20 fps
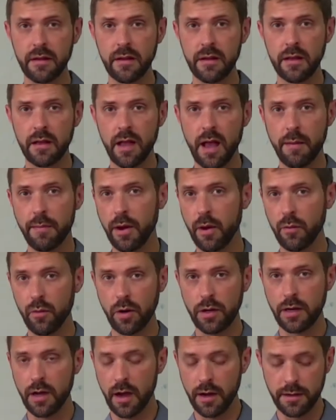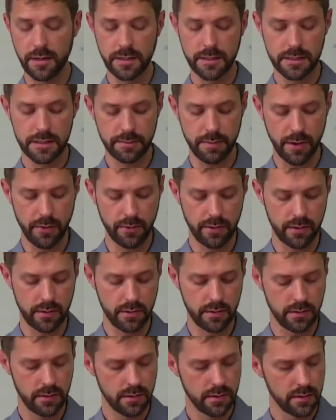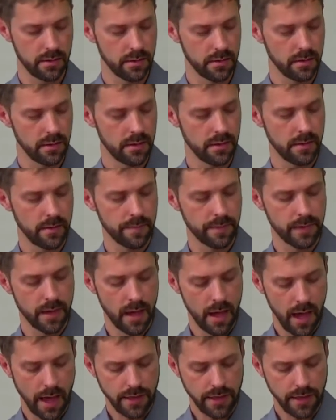about what God has spoken. I